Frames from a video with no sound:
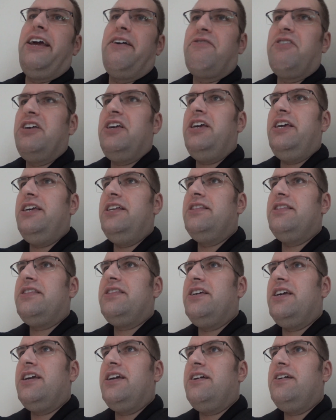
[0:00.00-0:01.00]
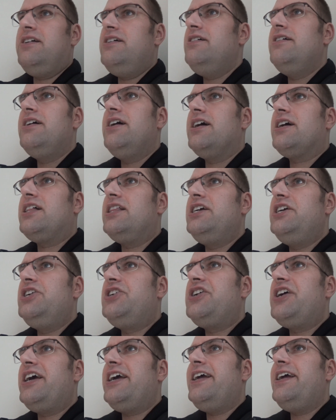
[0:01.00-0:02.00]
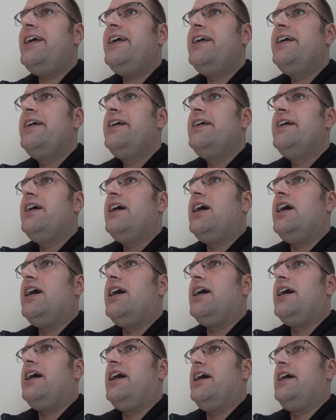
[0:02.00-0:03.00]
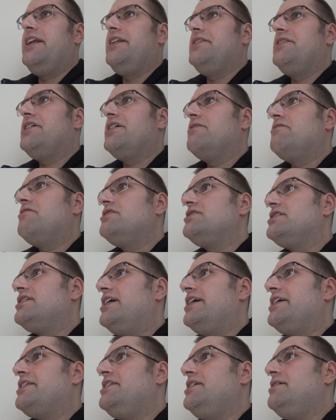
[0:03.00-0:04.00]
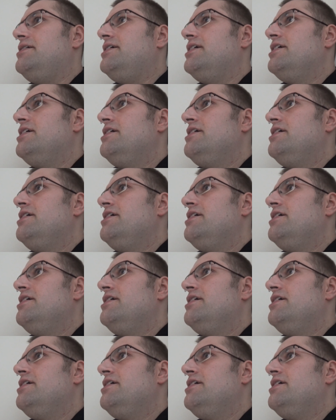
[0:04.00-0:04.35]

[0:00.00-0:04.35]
everything, a cliche, and there was like the